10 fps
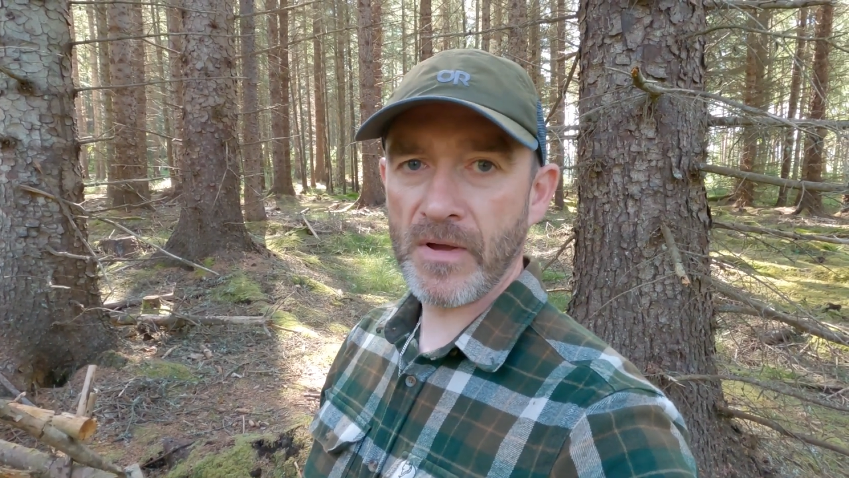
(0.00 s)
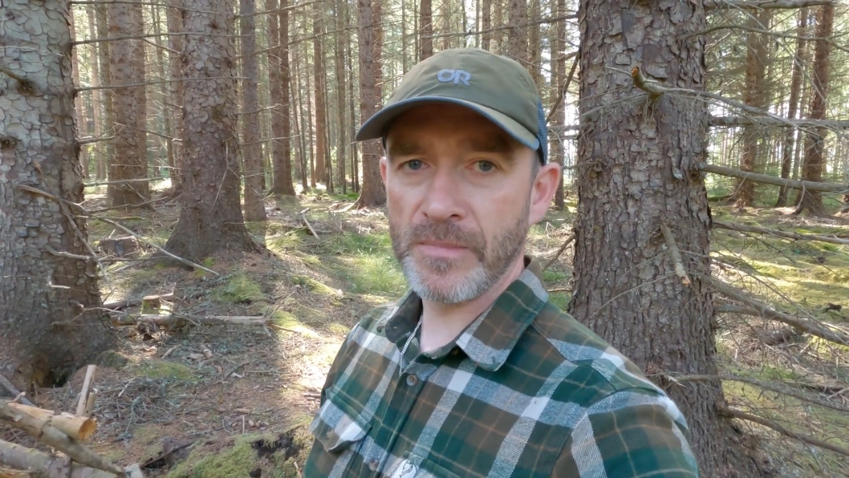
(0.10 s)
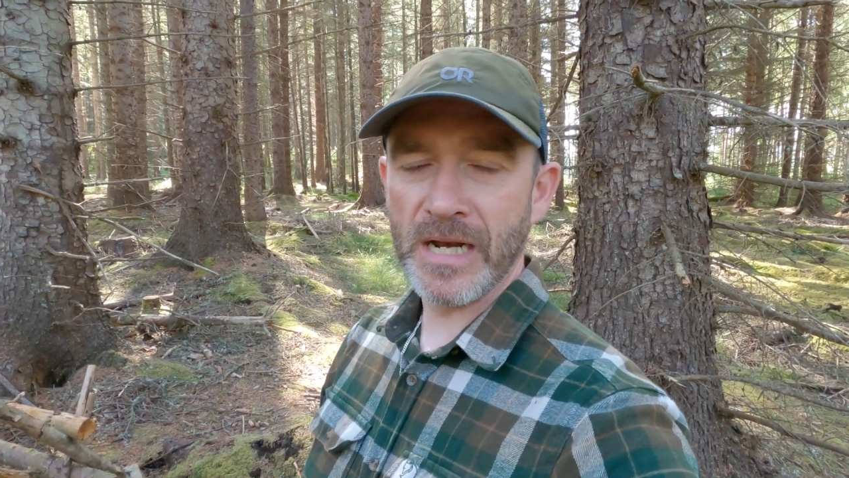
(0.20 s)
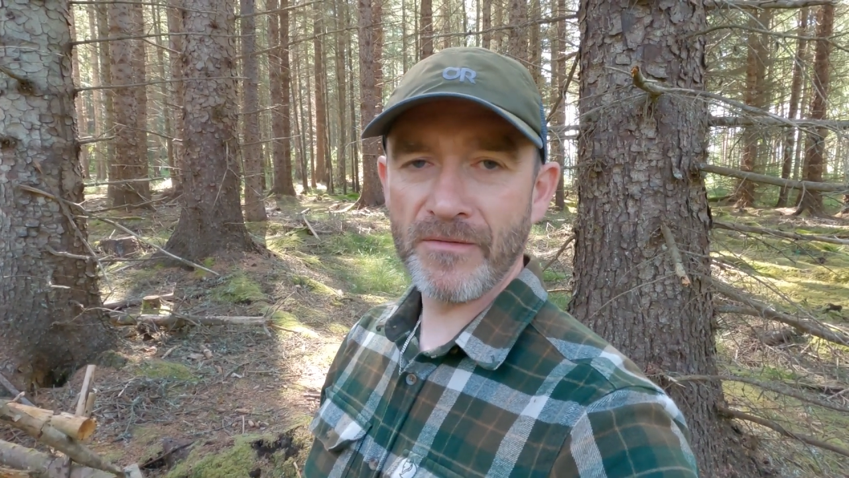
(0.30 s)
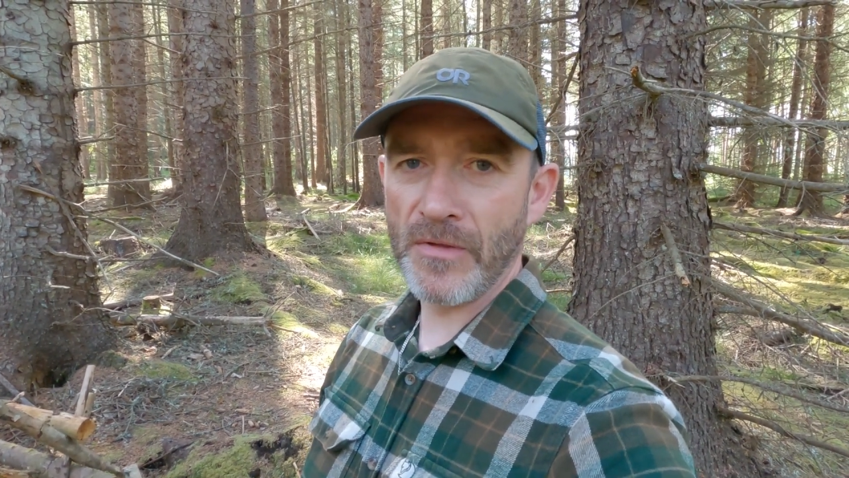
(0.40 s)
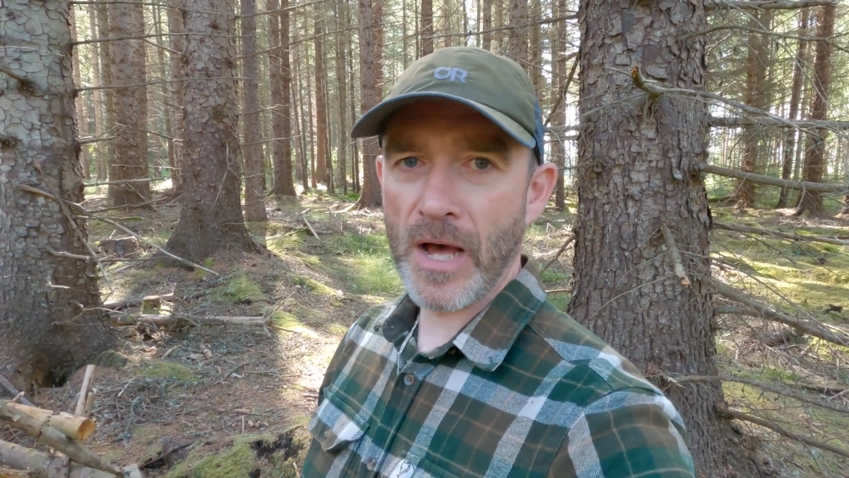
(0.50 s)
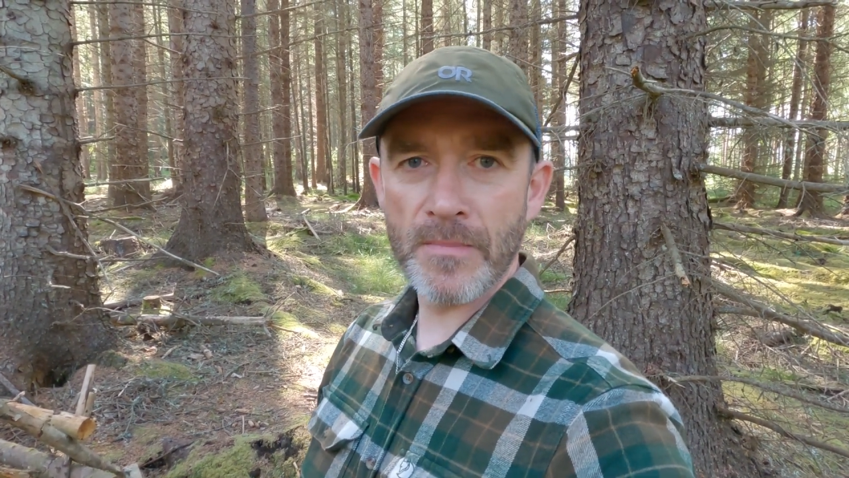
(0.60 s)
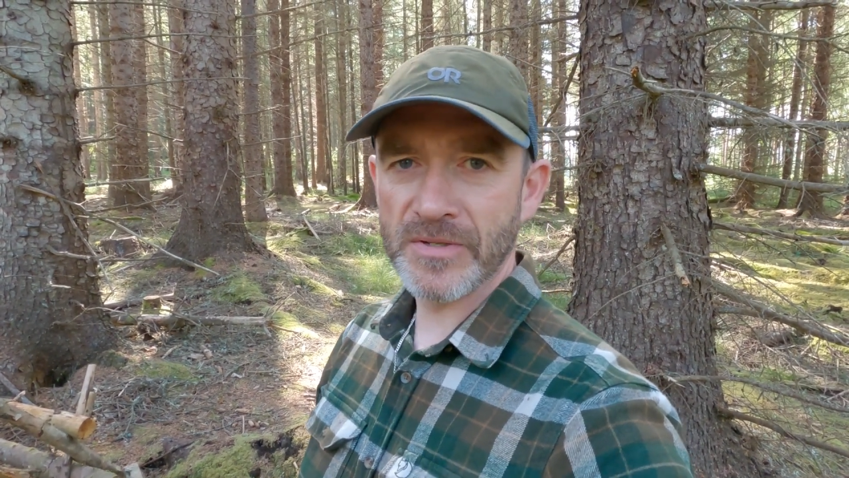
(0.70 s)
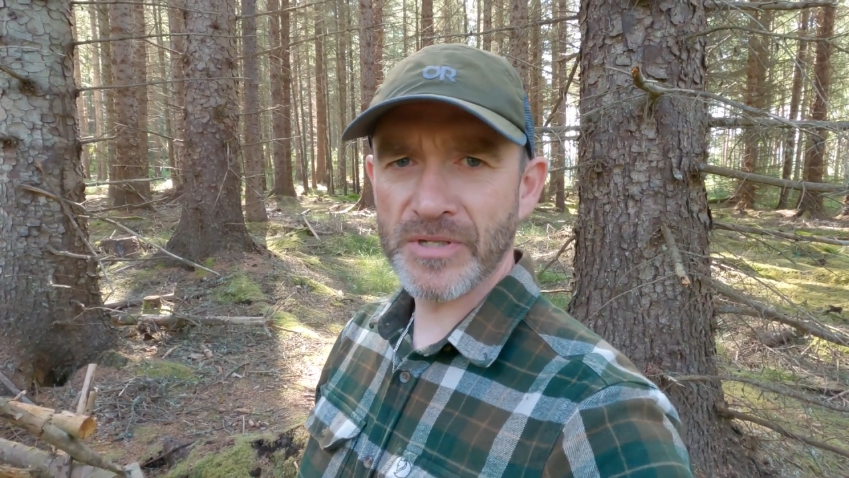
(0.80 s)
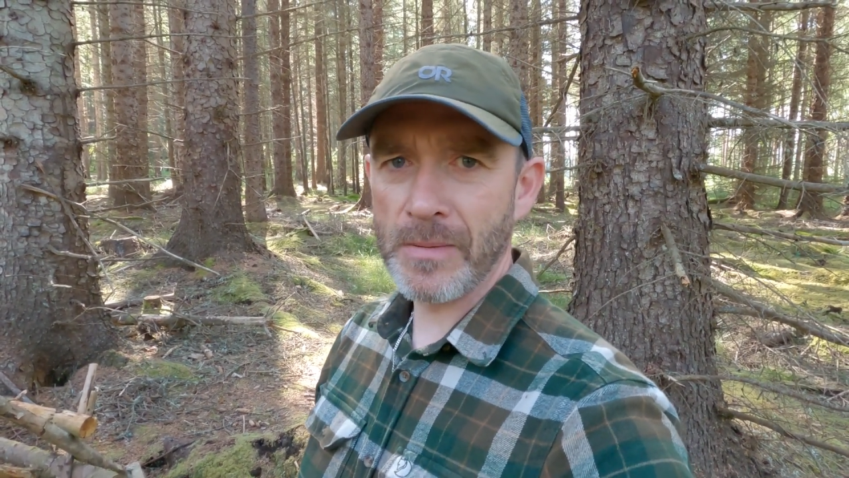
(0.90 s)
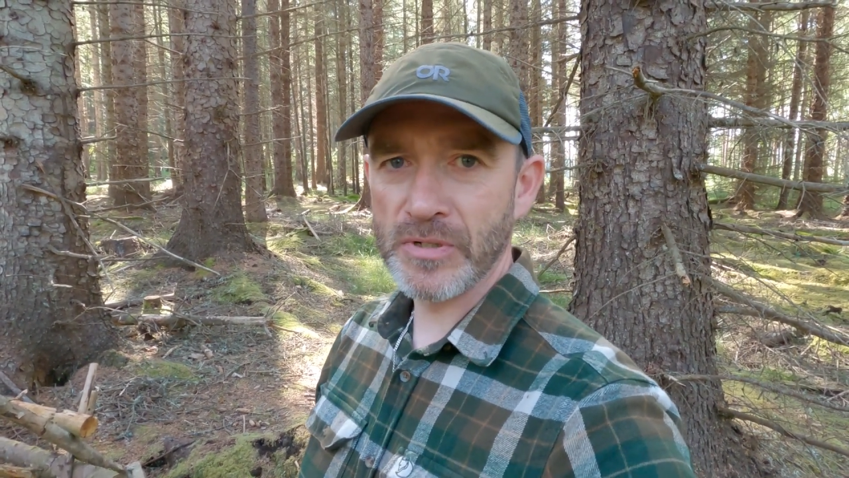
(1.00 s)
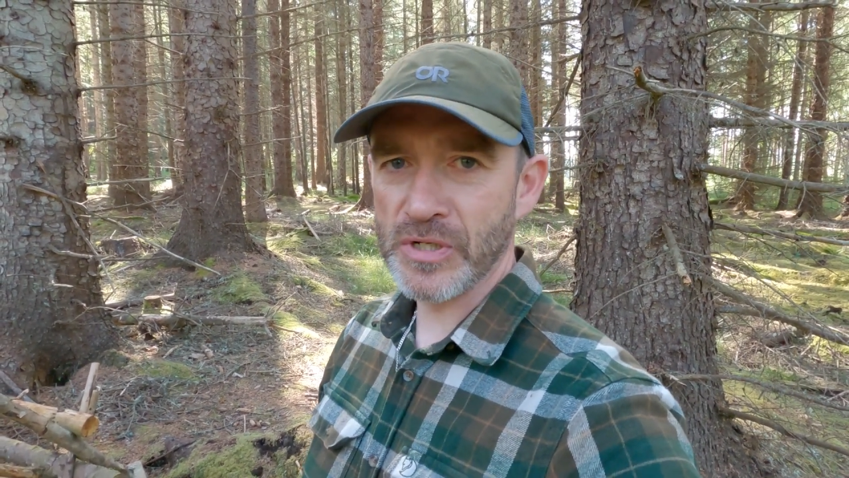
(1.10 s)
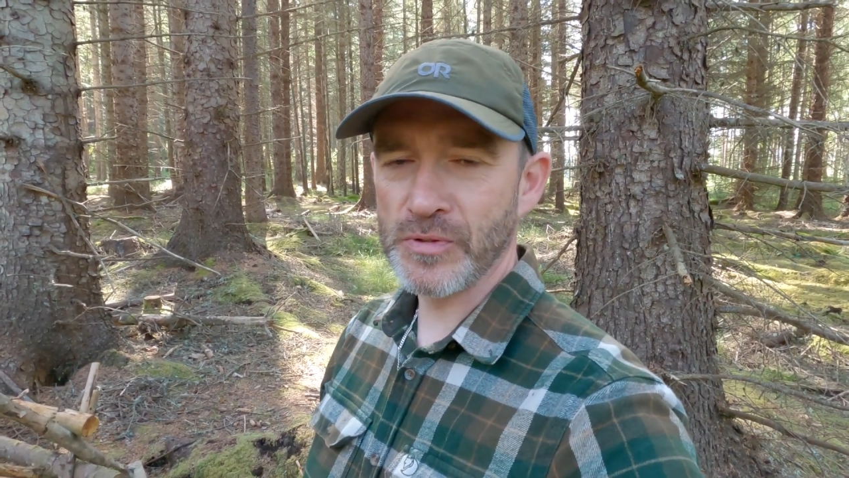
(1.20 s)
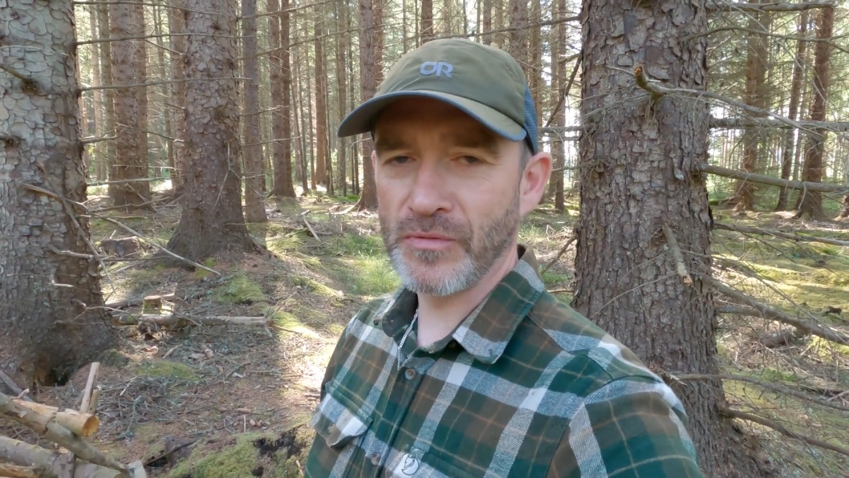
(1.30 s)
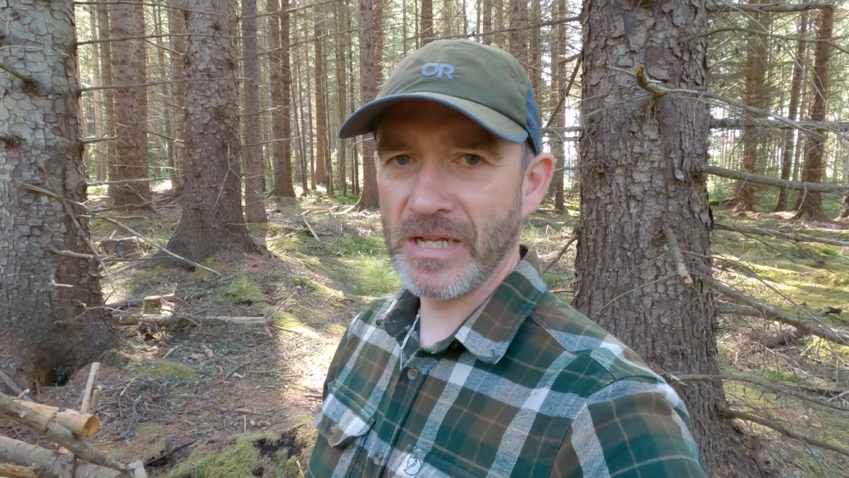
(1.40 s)
I've been having that in my
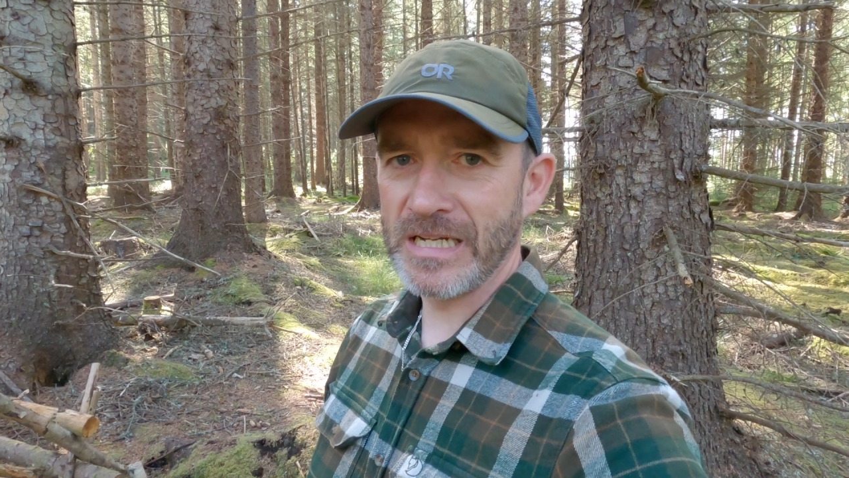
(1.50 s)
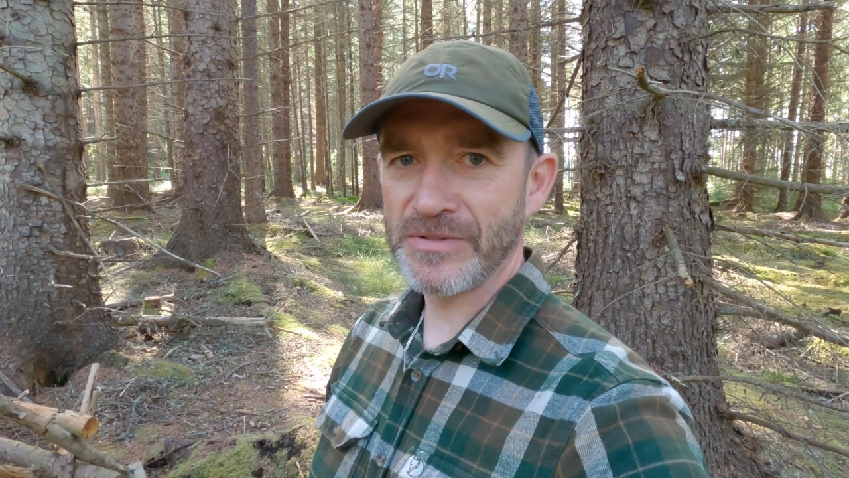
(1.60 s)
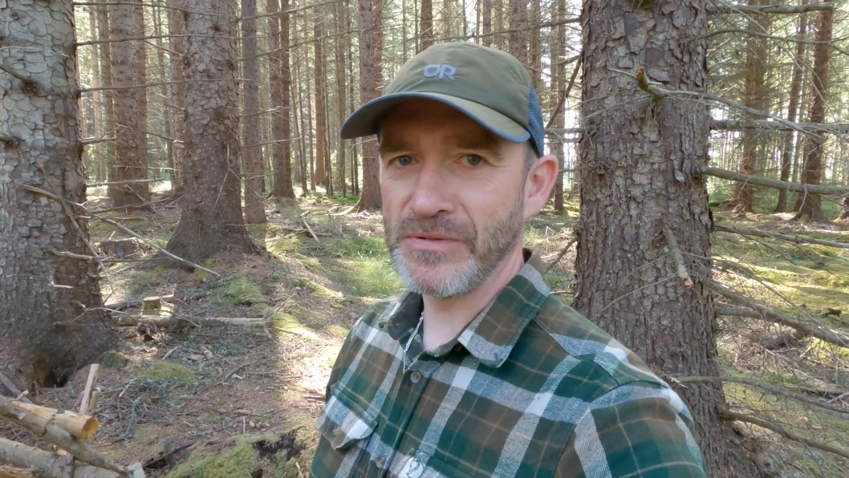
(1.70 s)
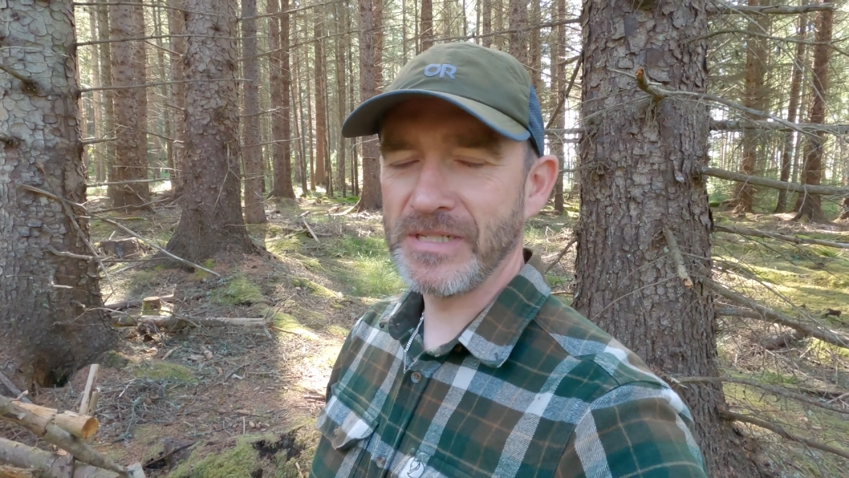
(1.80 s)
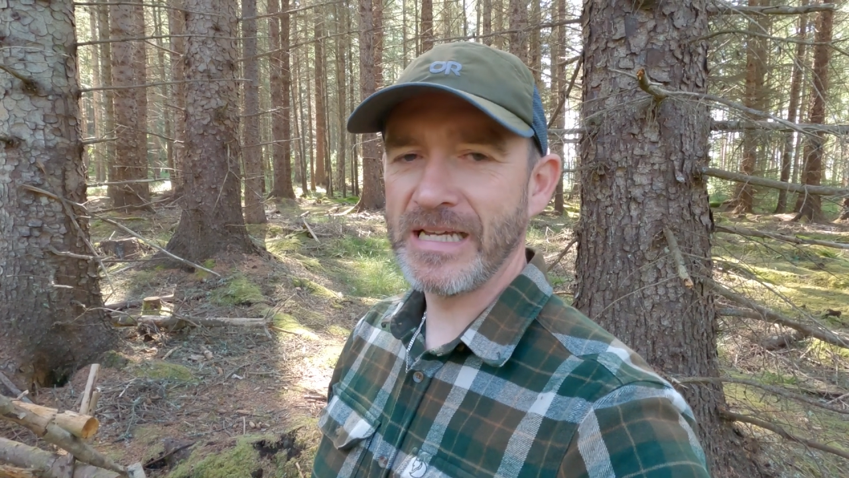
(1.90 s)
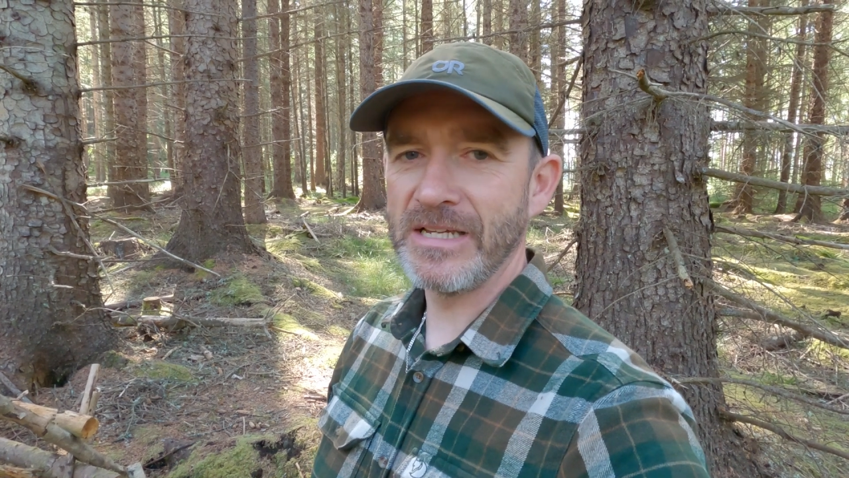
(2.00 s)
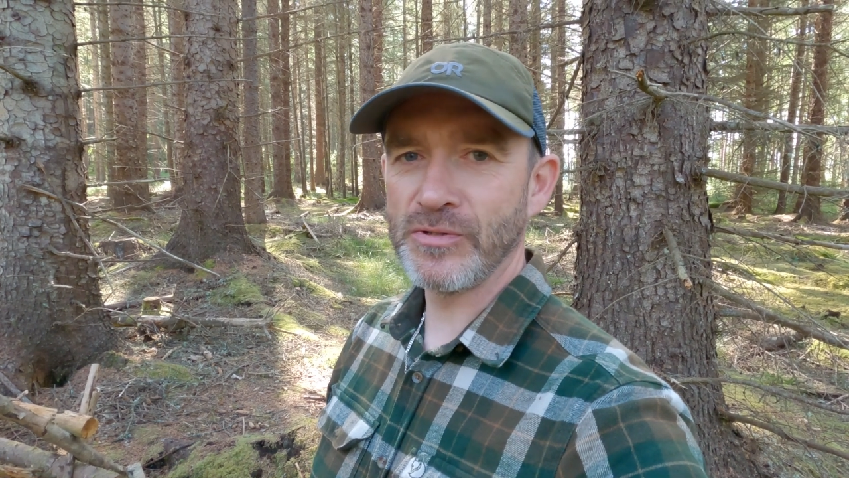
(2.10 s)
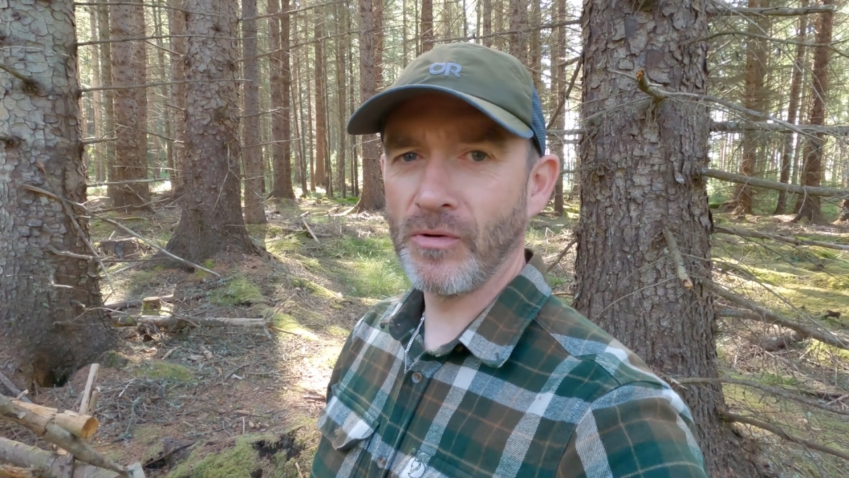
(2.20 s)
sandwiches over the last few days,